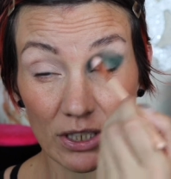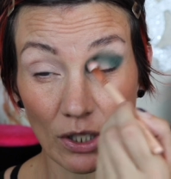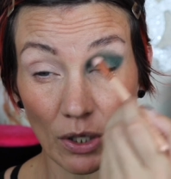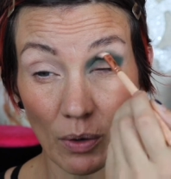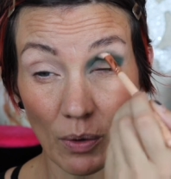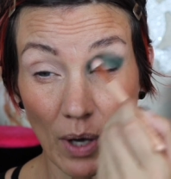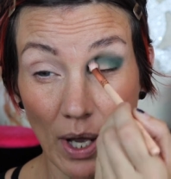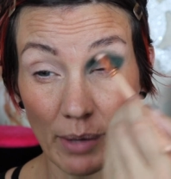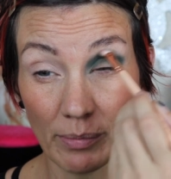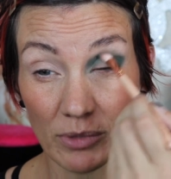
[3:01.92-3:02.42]

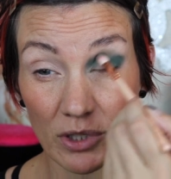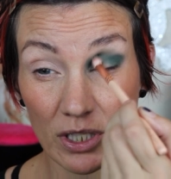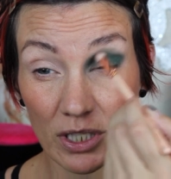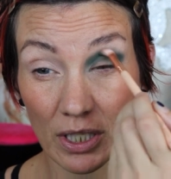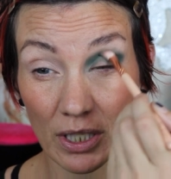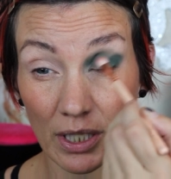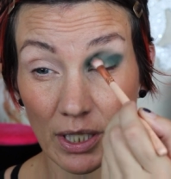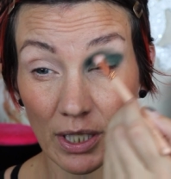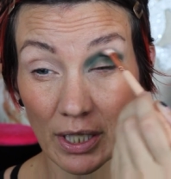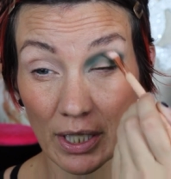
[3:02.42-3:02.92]
so I'm
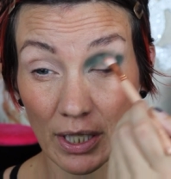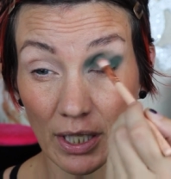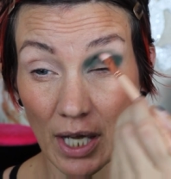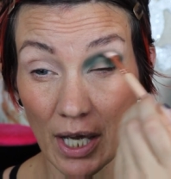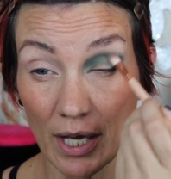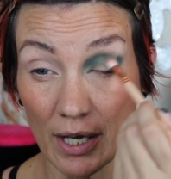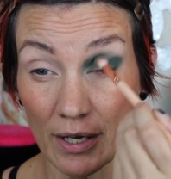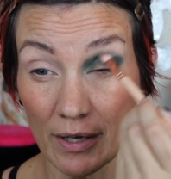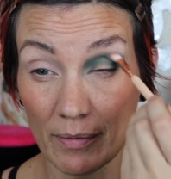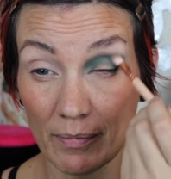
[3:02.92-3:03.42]
just gonna,
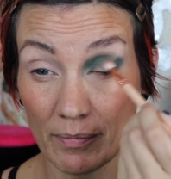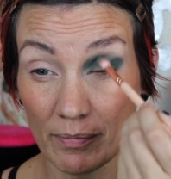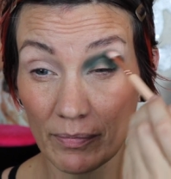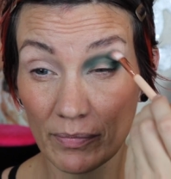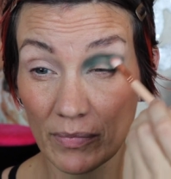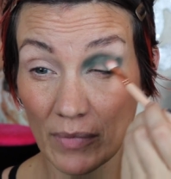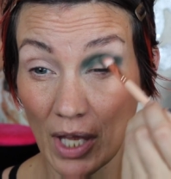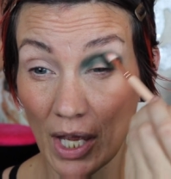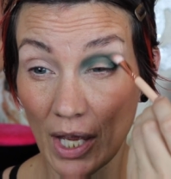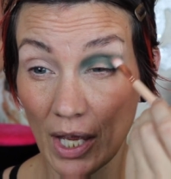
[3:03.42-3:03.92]

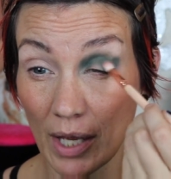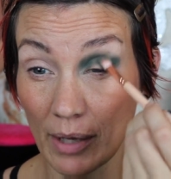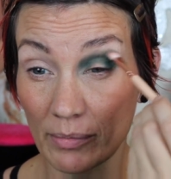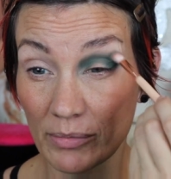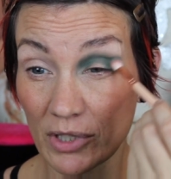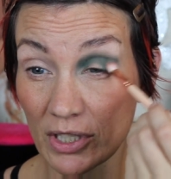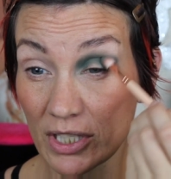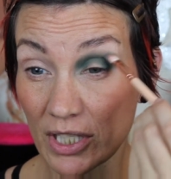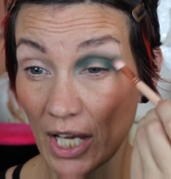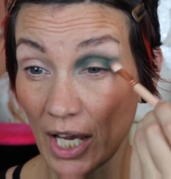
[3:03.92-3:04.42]
um,
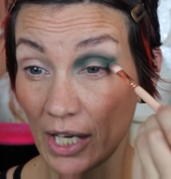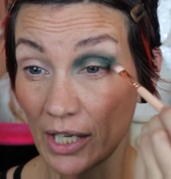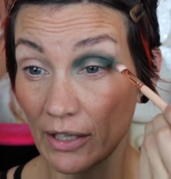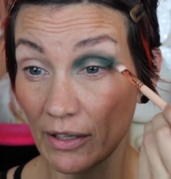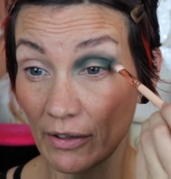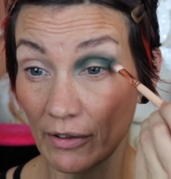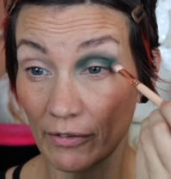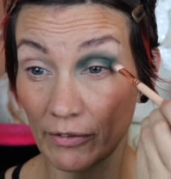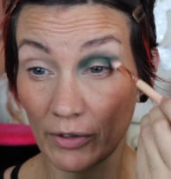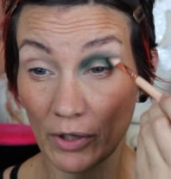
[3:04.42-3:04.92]
I'm just kind
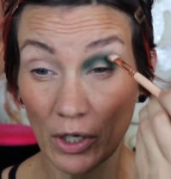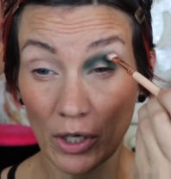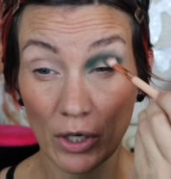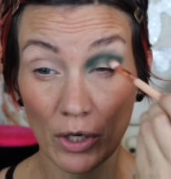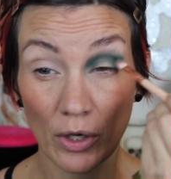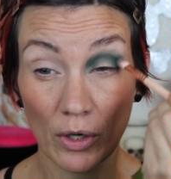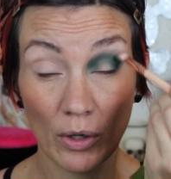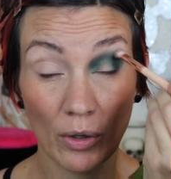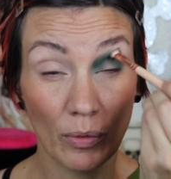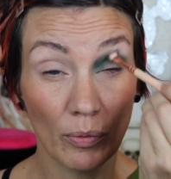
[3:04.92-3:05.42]
of
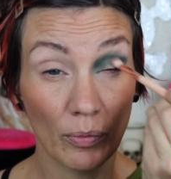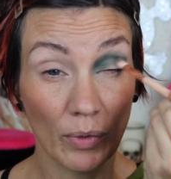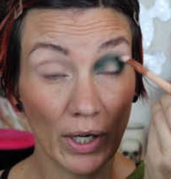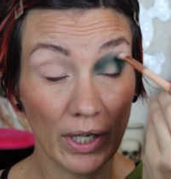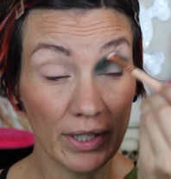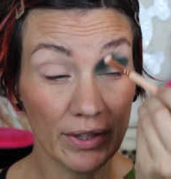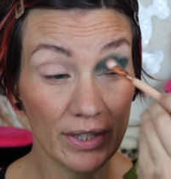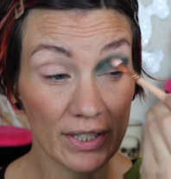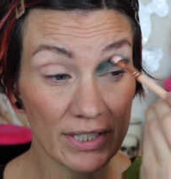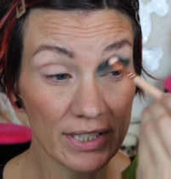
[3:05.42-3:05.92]

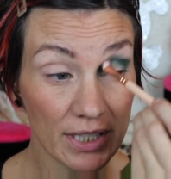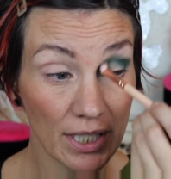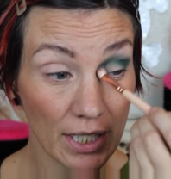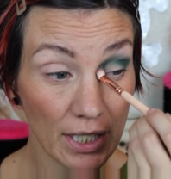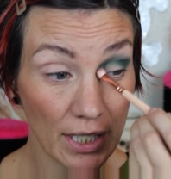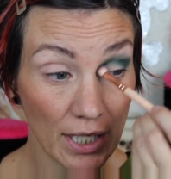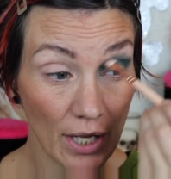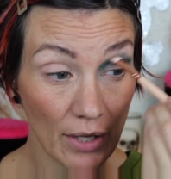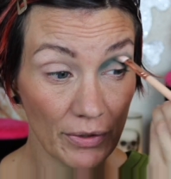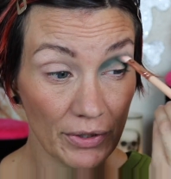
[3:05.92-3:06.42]
running this in
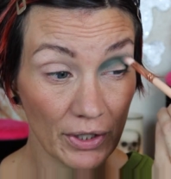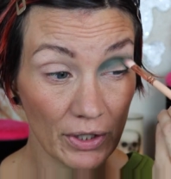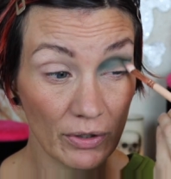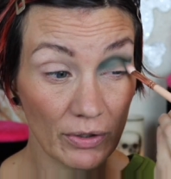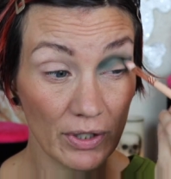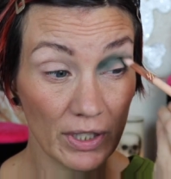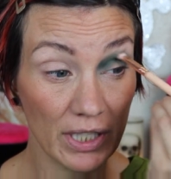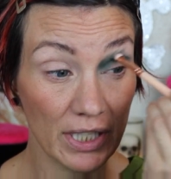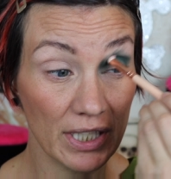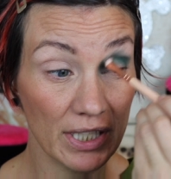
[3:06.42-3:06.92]
and out the
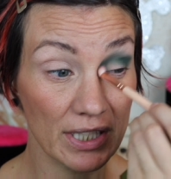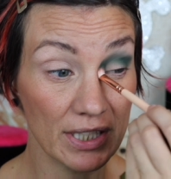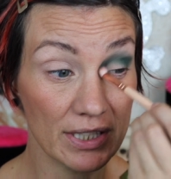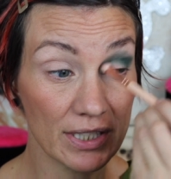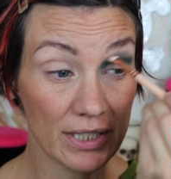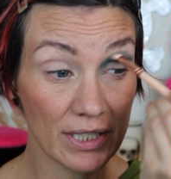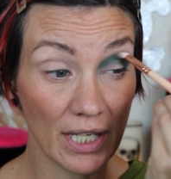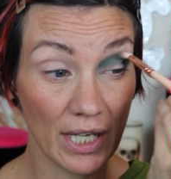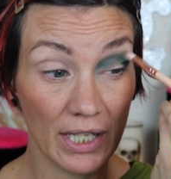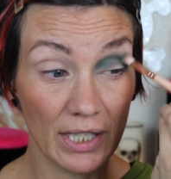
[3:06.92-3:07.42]

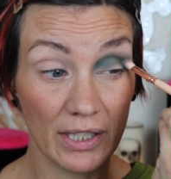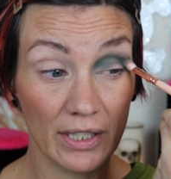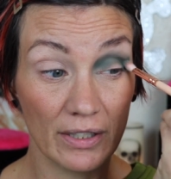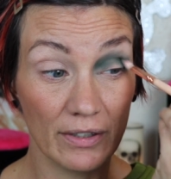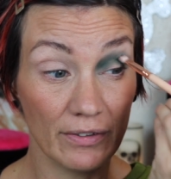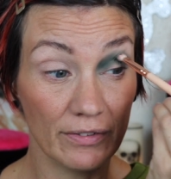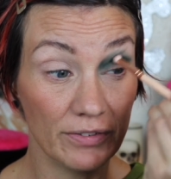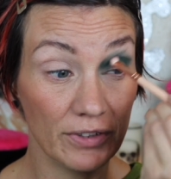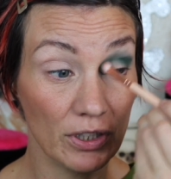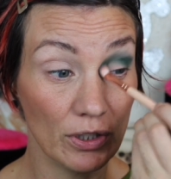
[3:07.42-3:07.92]
crease, kind
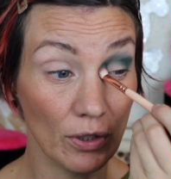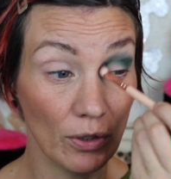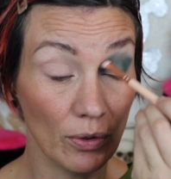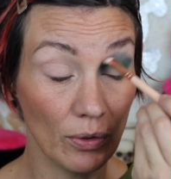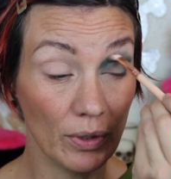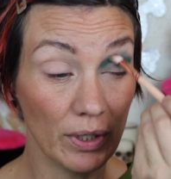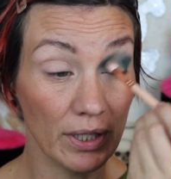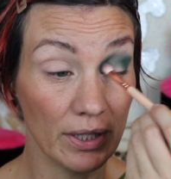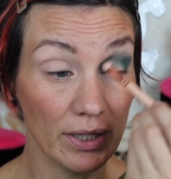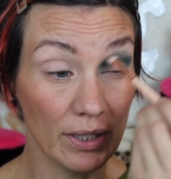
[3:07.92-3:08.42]
of, you
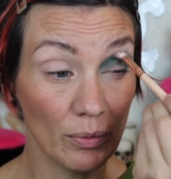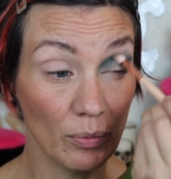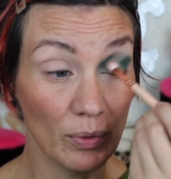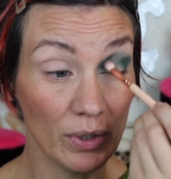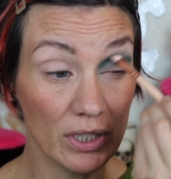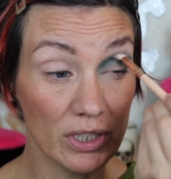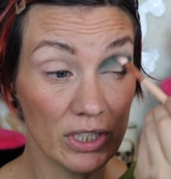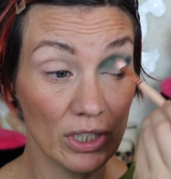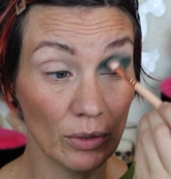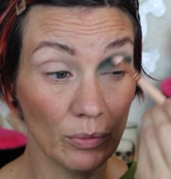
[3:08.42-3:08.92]
know, in the
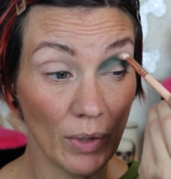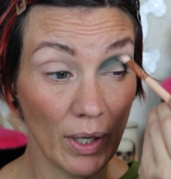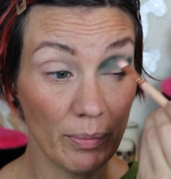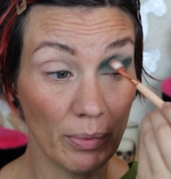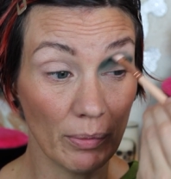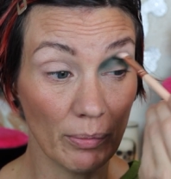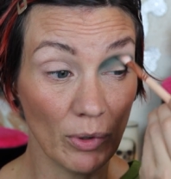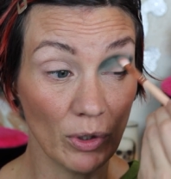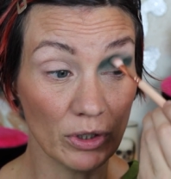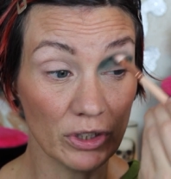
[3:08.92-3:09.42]
windshield
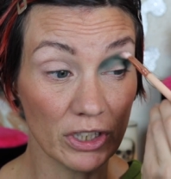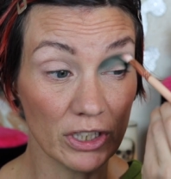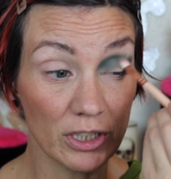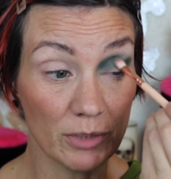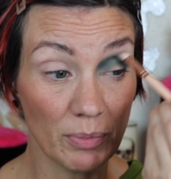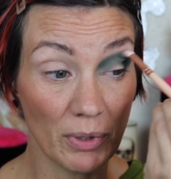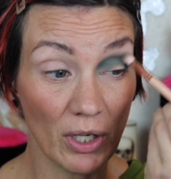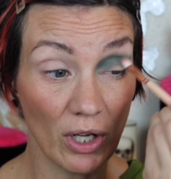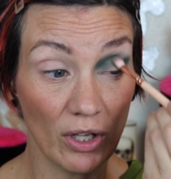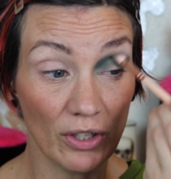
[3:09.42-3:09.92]
wiper
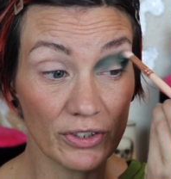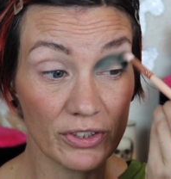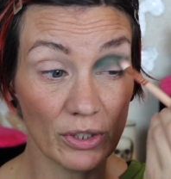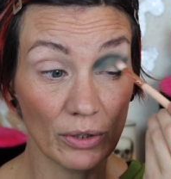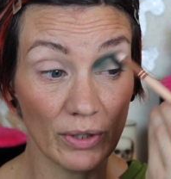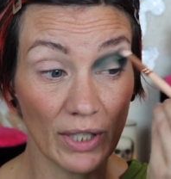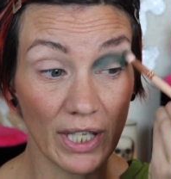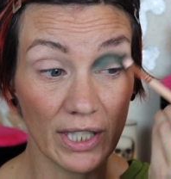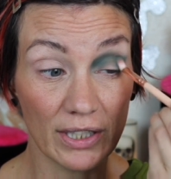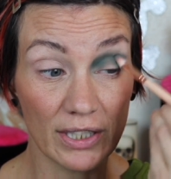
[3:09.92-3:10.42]
motions, but
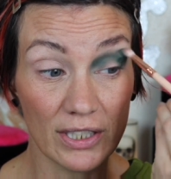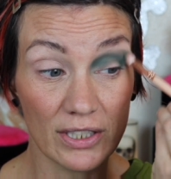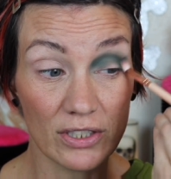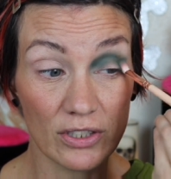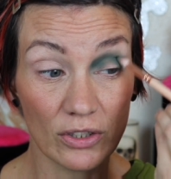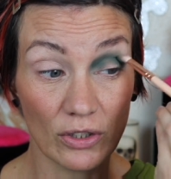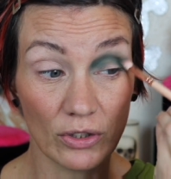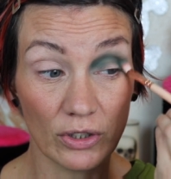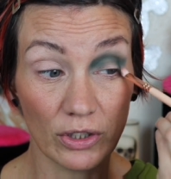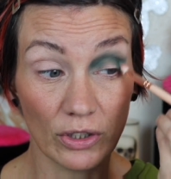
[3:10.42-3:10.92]
also like these
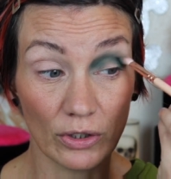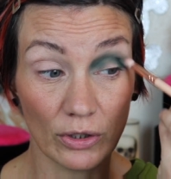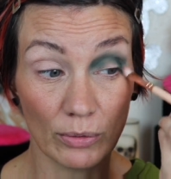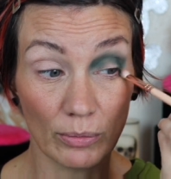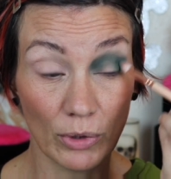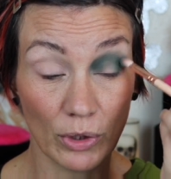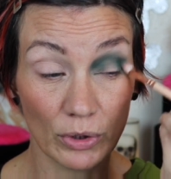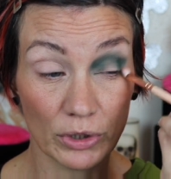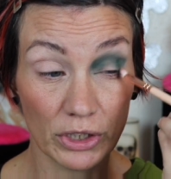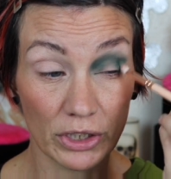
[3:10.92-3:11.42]
circular
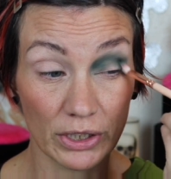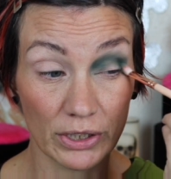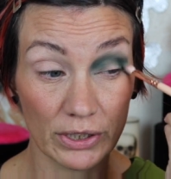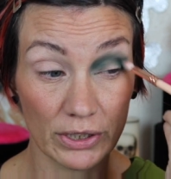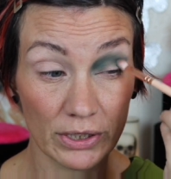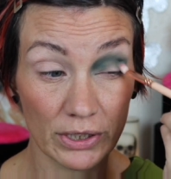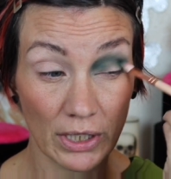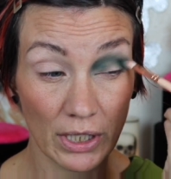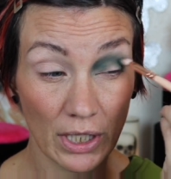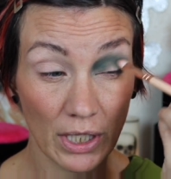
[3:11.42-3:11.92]

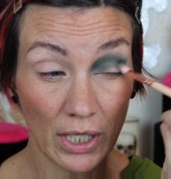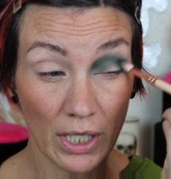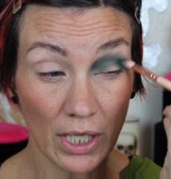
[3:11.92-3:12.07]
motions.